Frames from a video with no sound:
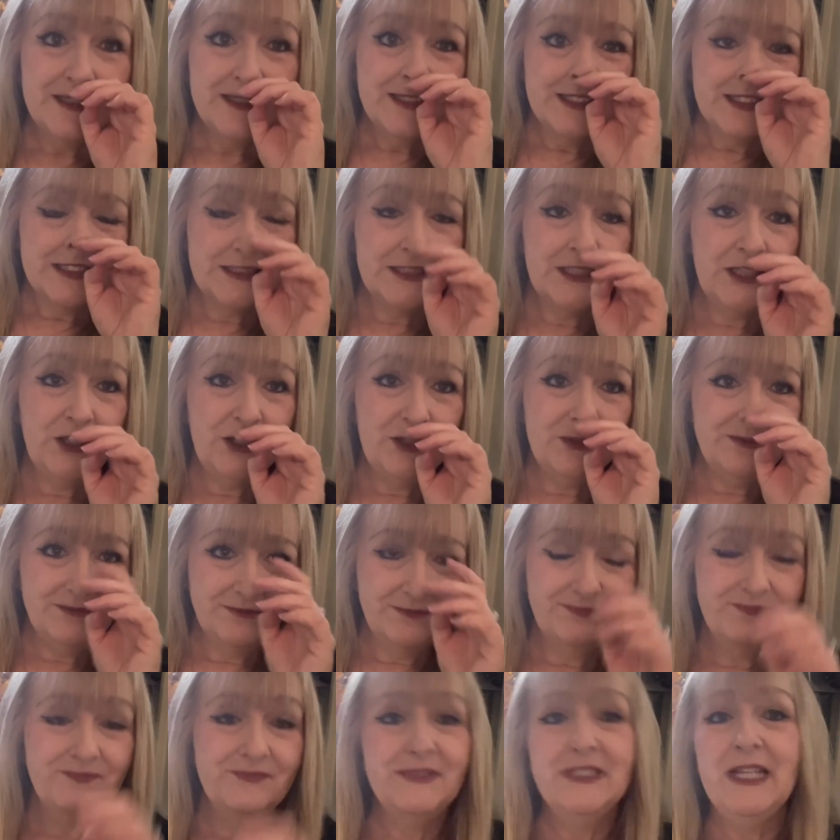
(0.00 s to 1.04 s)
So
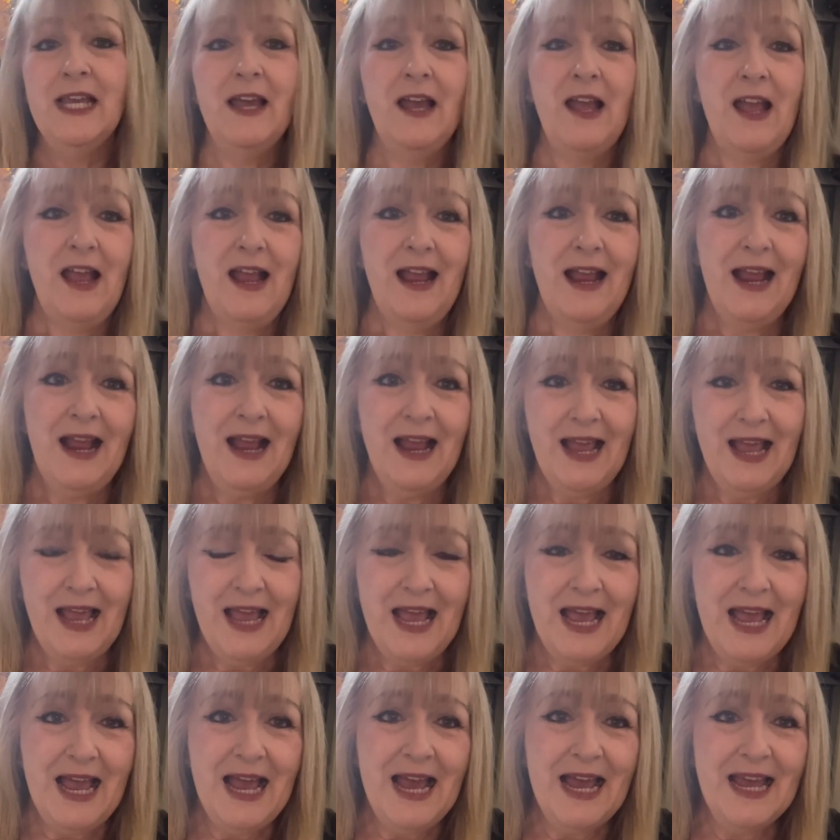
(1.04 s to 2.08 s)

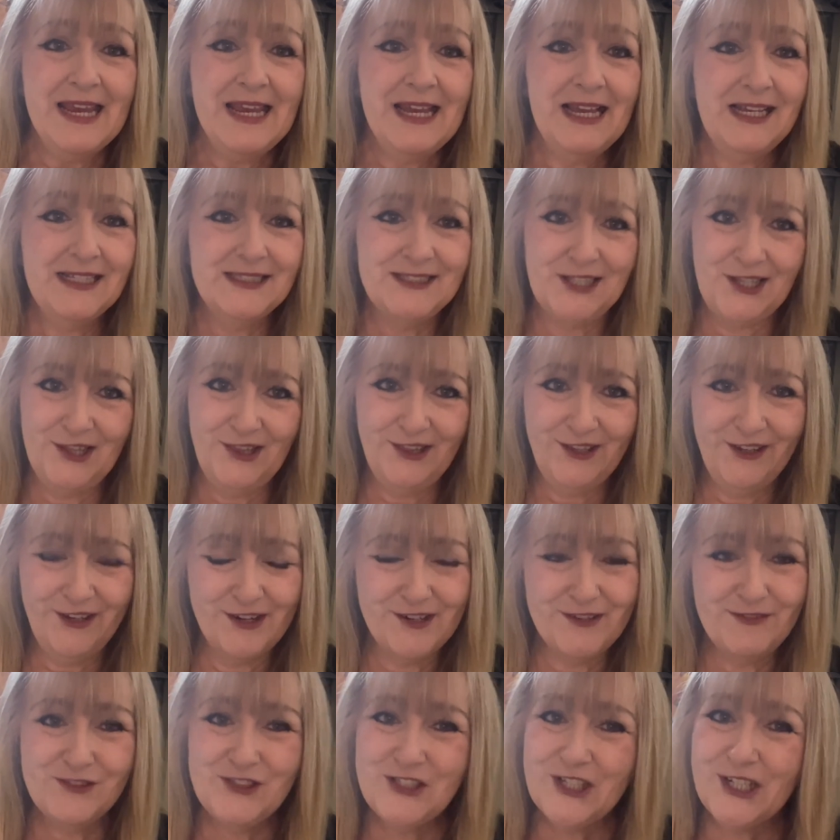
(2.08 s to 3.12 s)
I had a lot
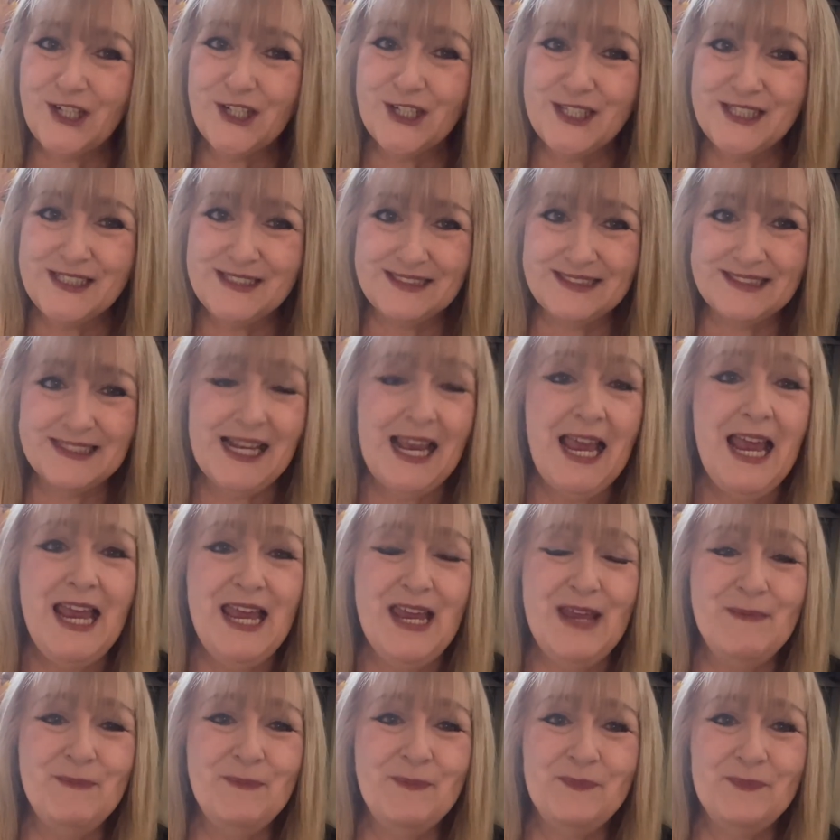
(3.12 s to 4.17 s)
of choice.
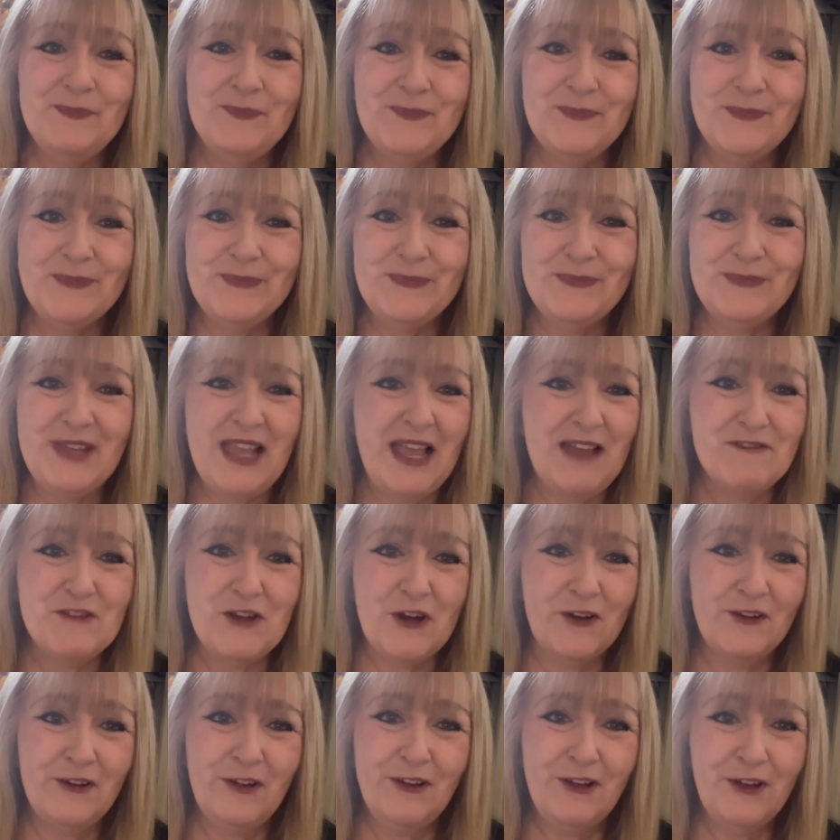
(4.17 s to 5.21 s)
Um, I've
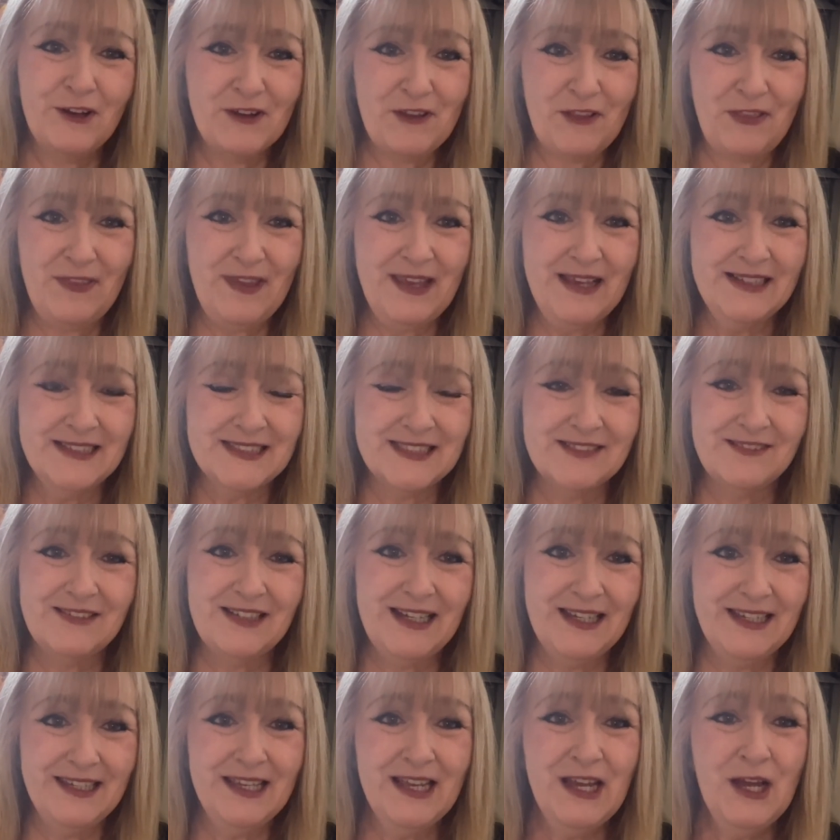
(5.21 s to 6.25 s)
got a lot of things that
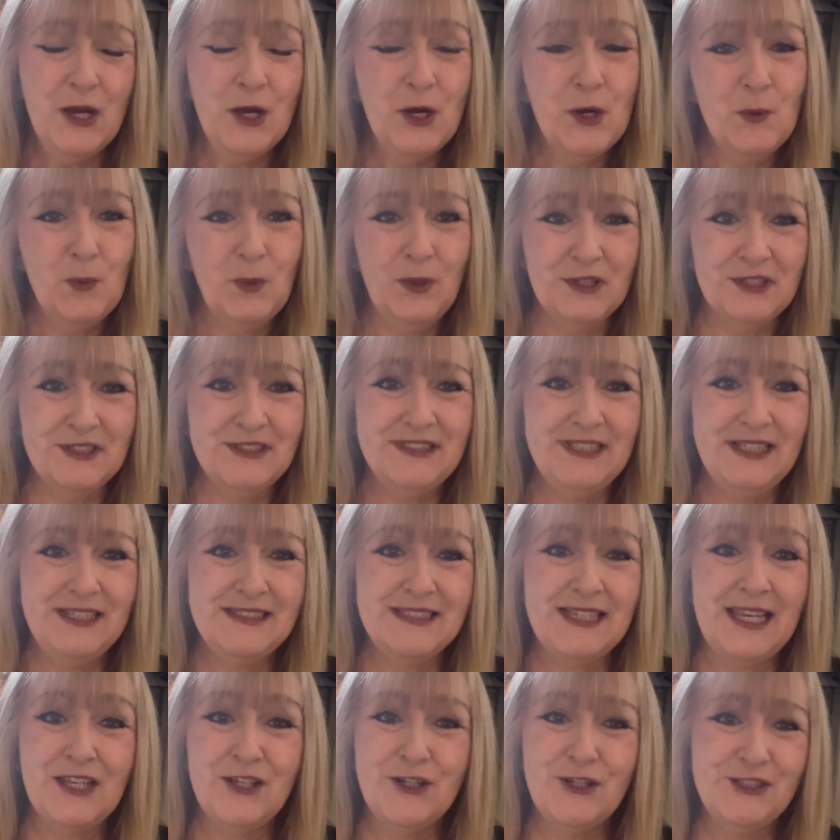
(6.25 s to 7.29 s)
I wanted.
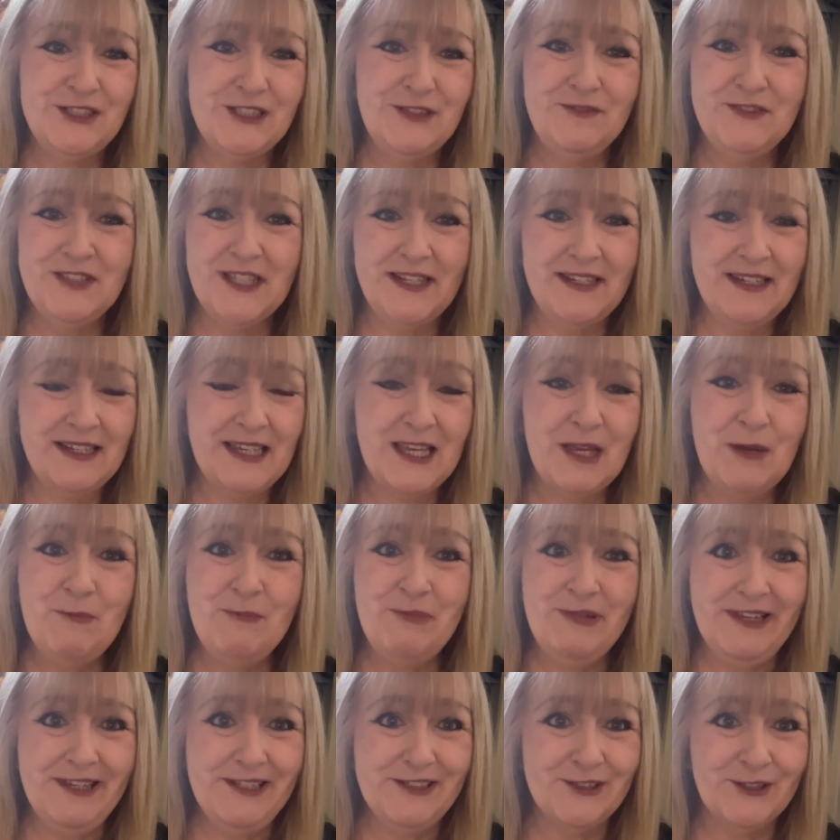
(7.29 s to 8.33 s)
I could have done a
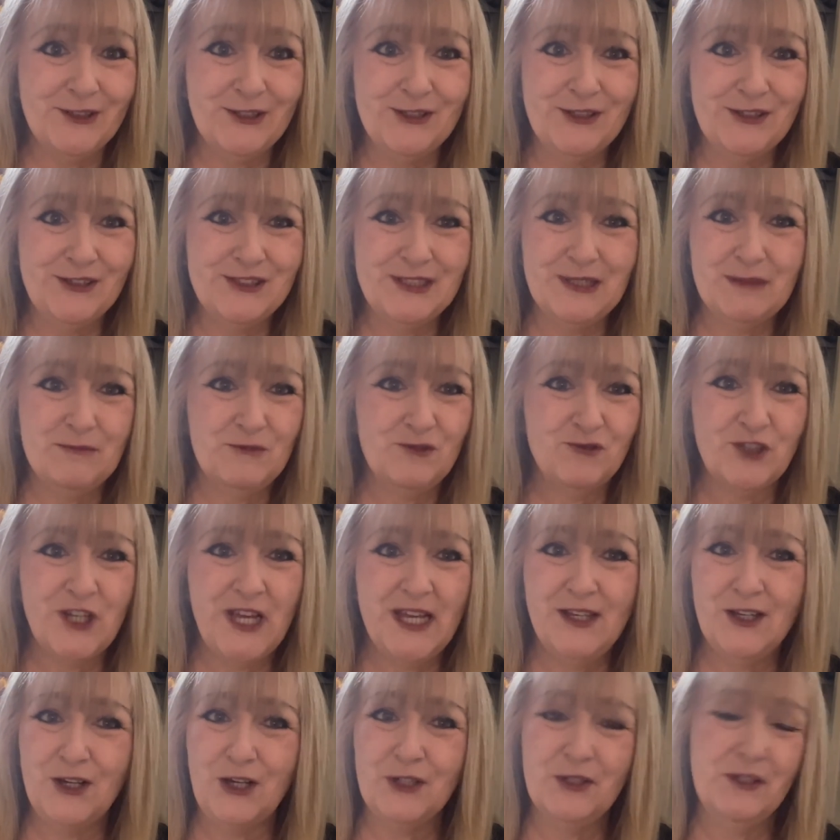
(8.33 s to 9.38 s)
complete autumn
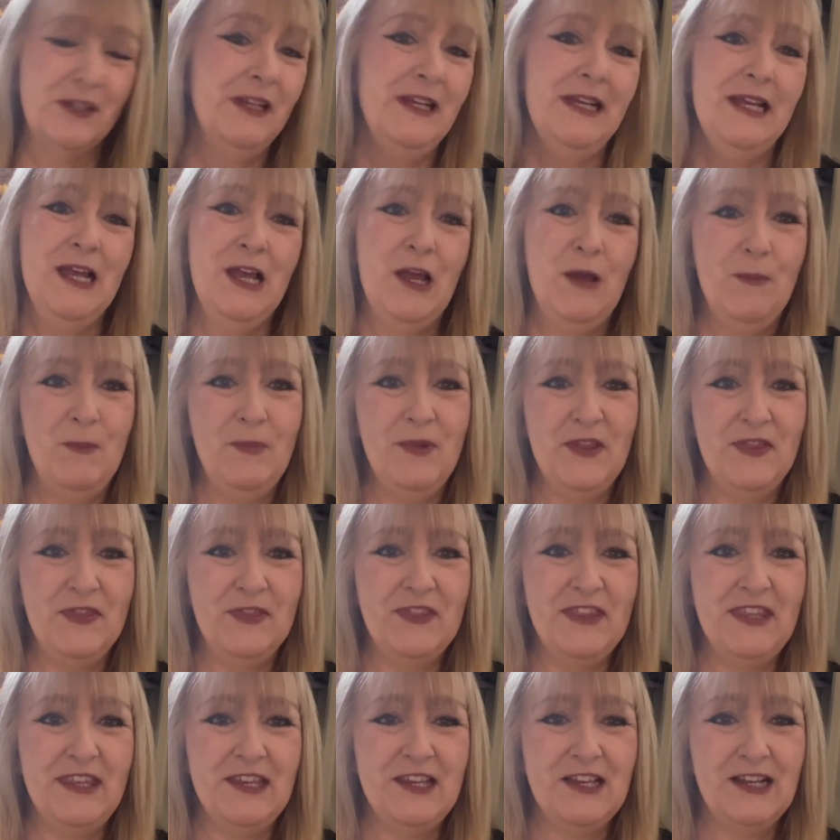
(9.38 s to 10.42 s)
try on, but
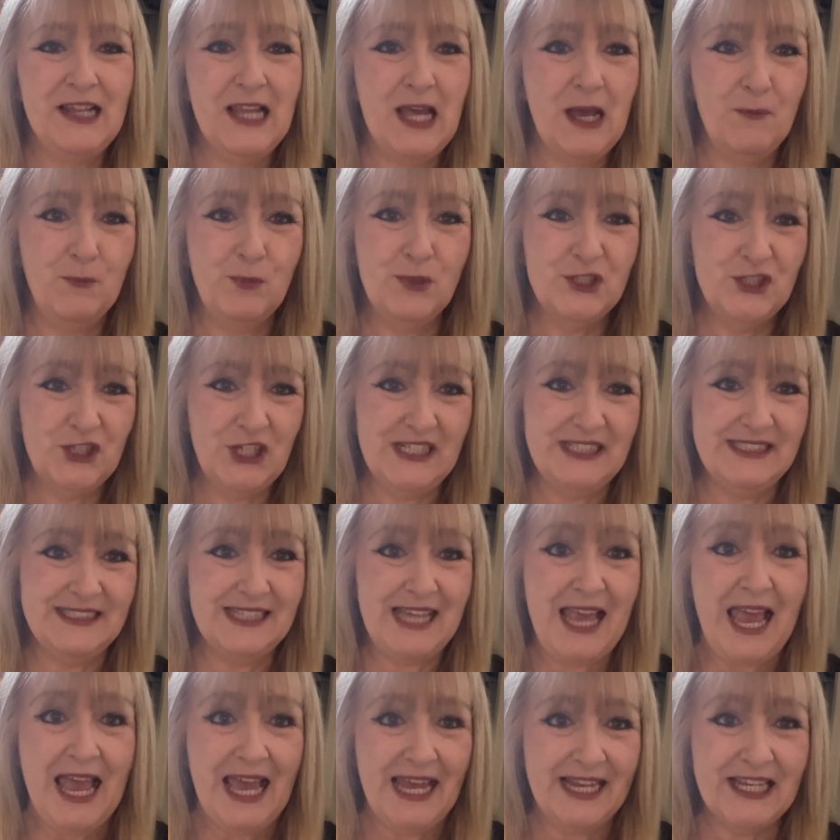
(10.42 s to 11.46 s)
the collab was just
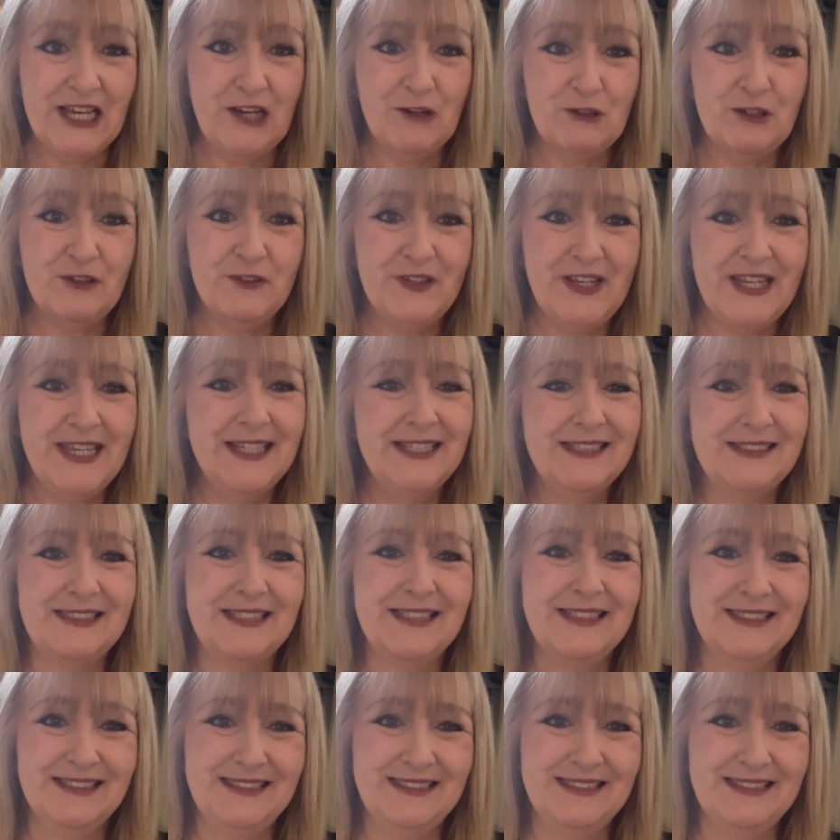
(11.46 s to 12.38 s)
an outfit.